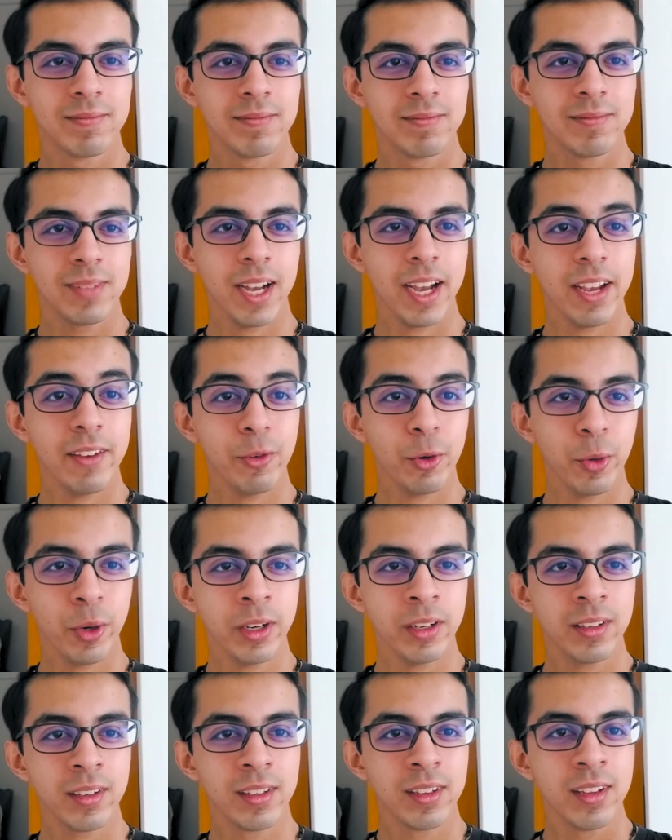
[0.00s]
Hi
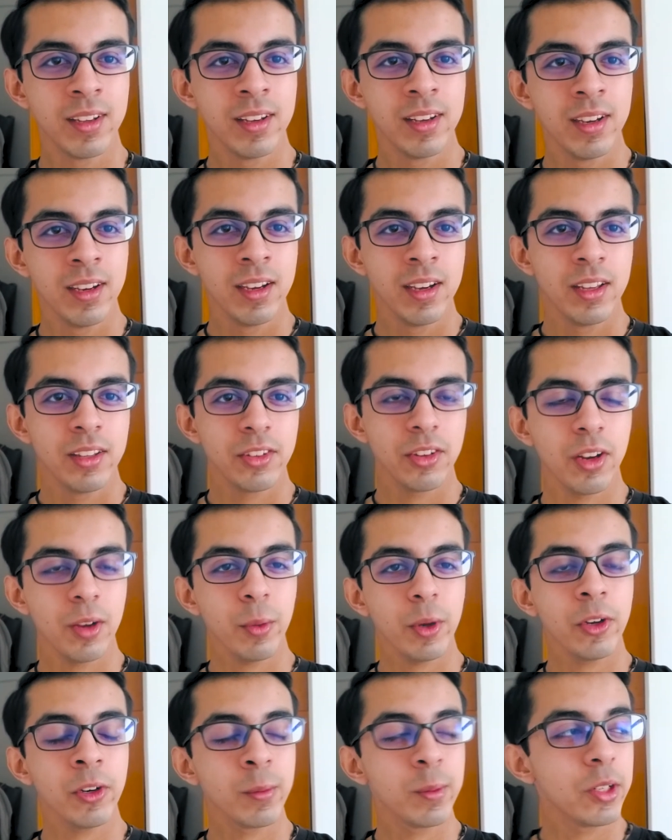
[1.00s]
everyone. Today we're
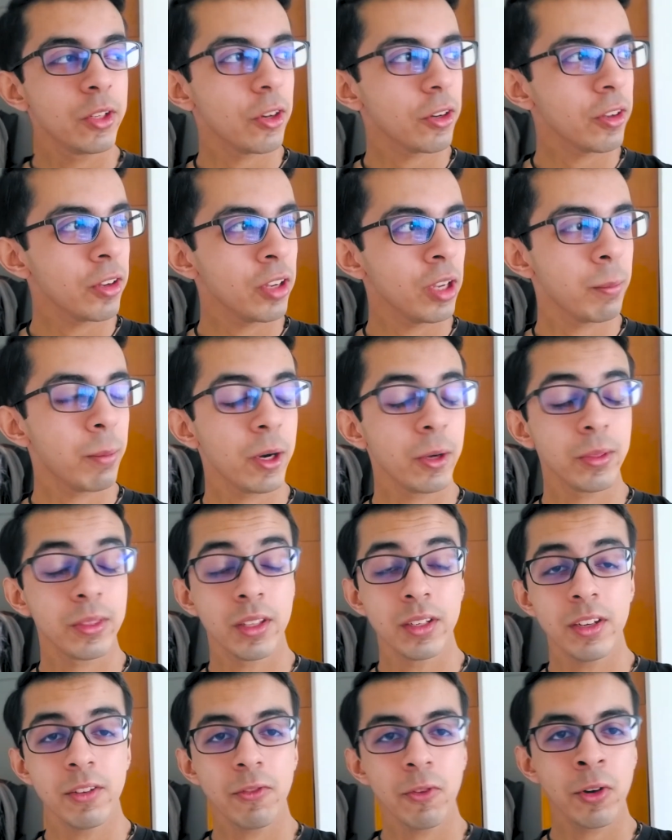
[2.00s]
going to be talking about the
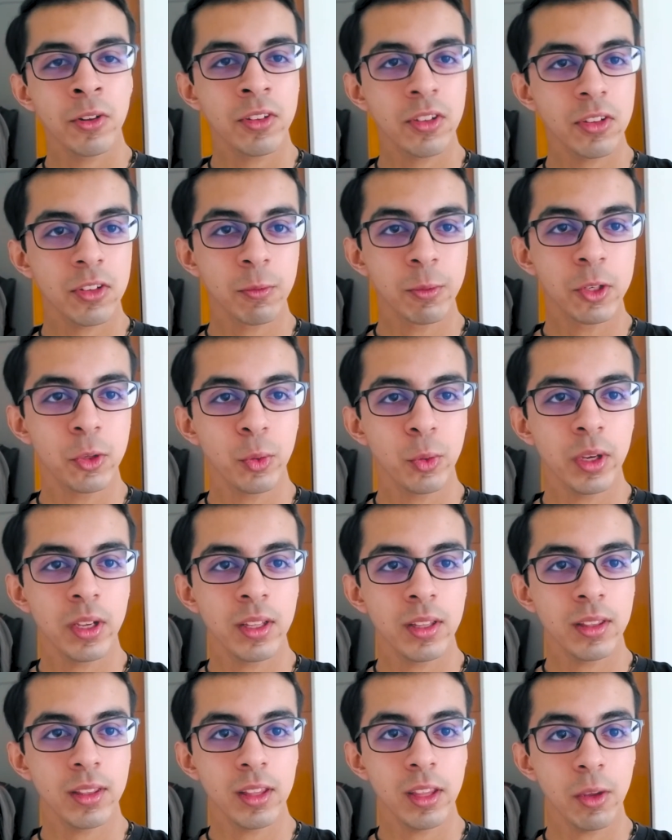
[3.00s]
differences
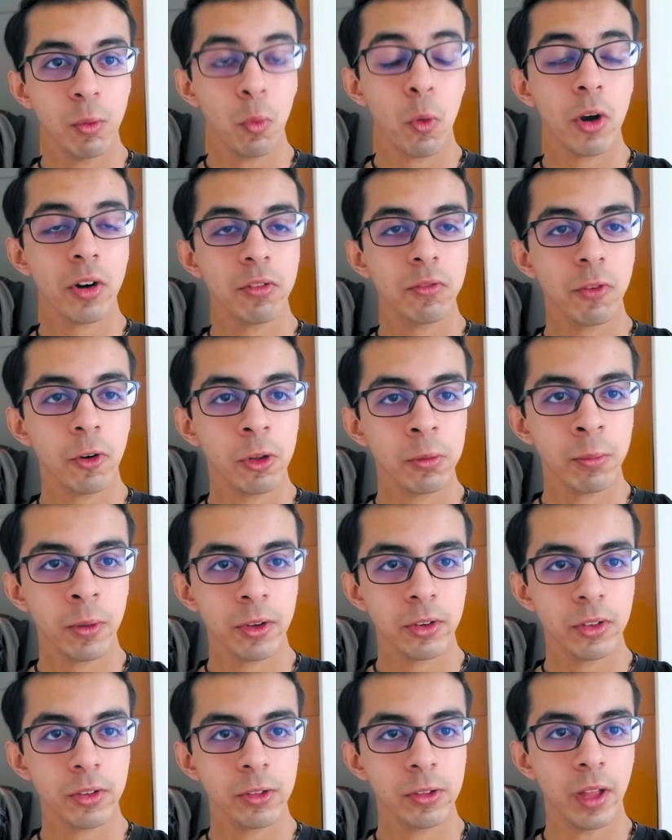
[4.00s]
between the Waterfall
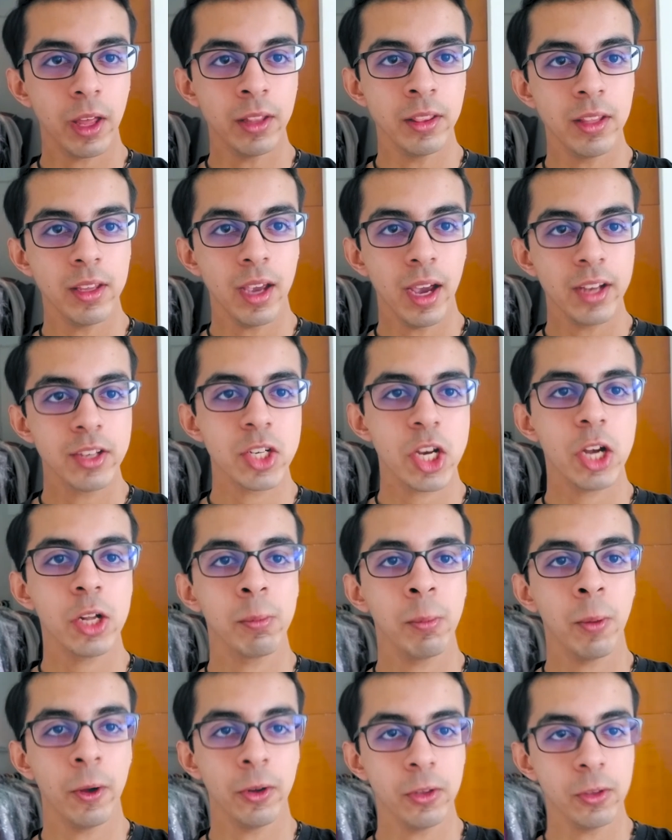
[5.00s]
model and the Agile
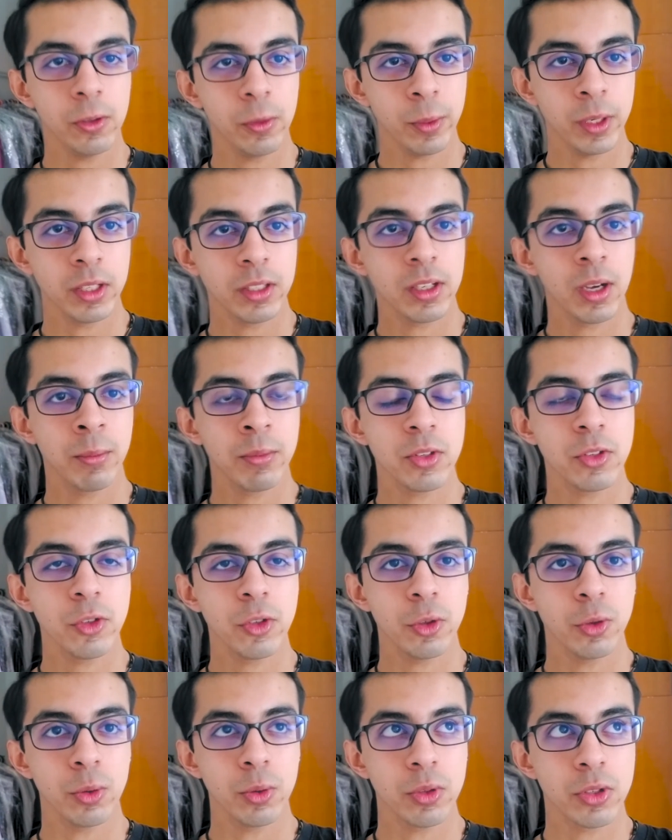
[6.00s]
model when it comes
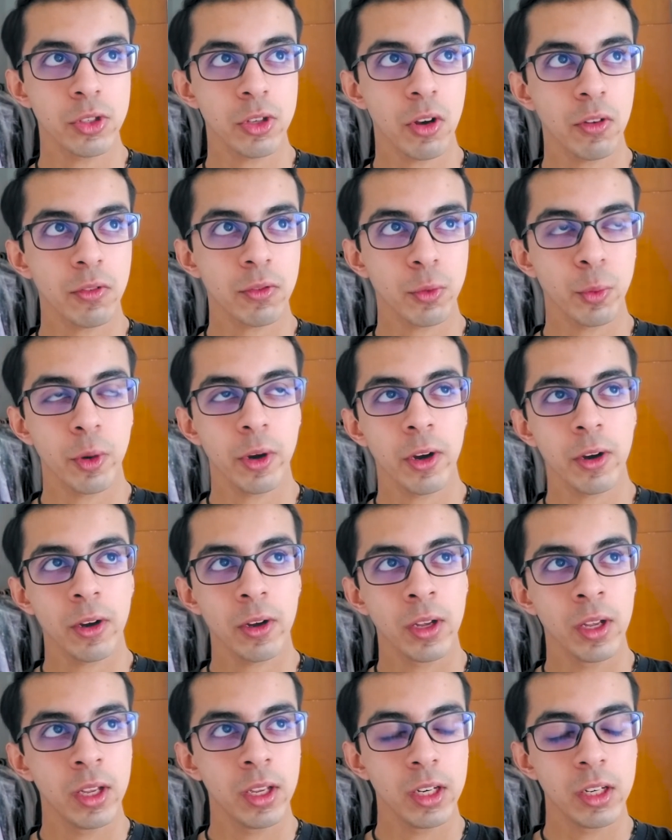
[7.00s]
to
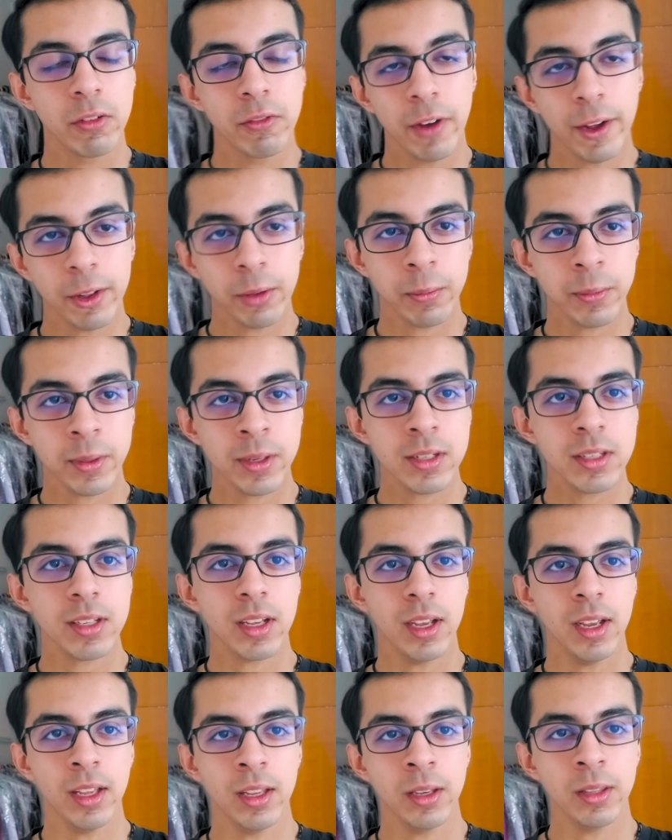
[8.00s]
software development
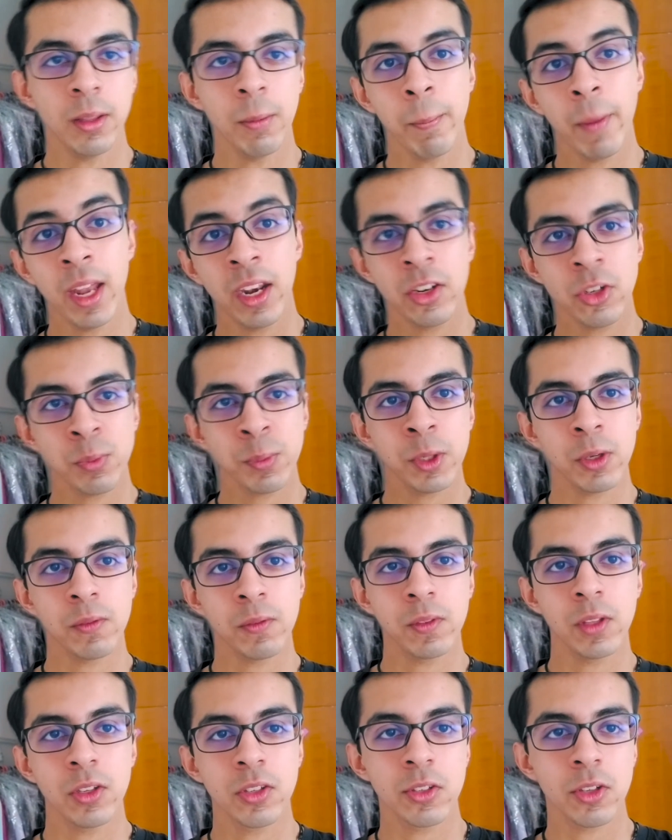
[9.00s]
and the management of
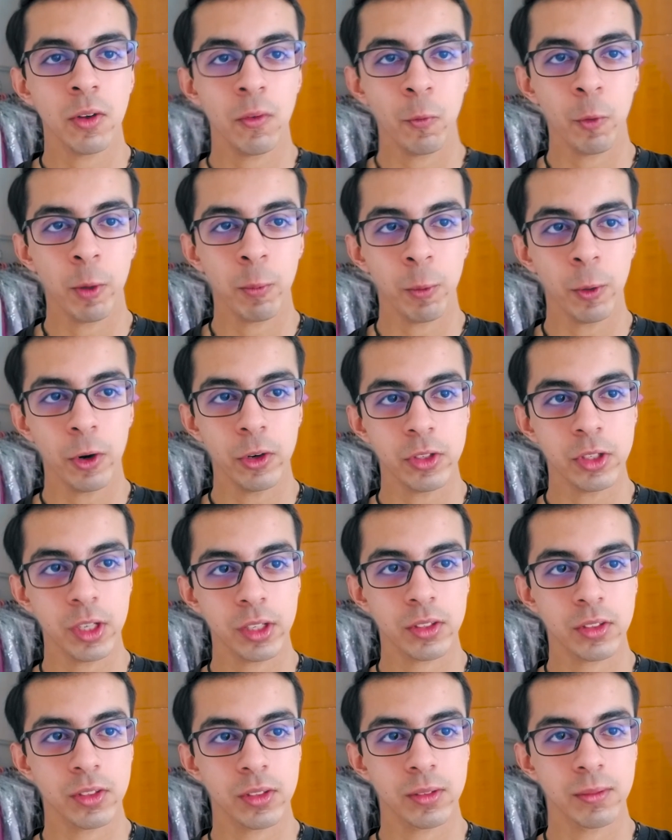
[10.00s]
these software
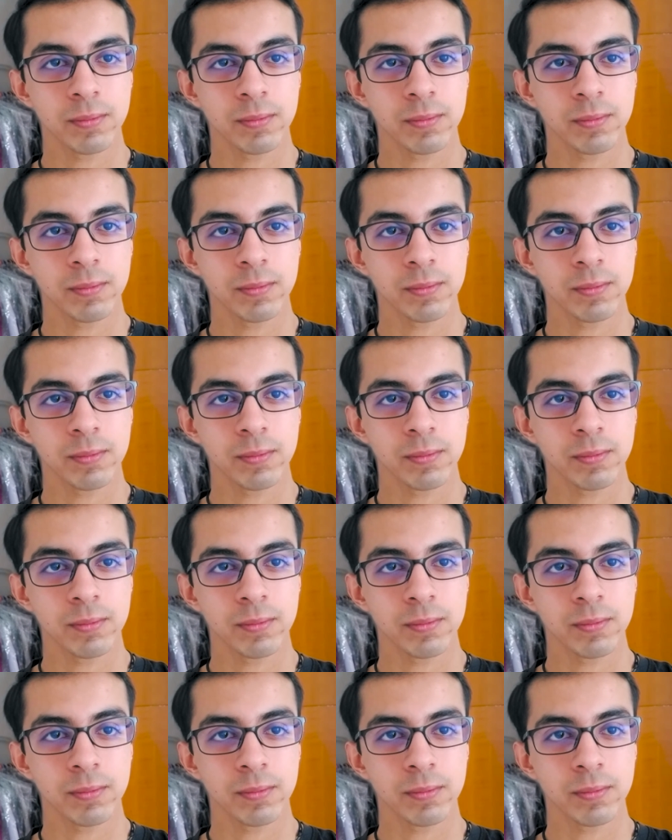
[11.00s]
projects.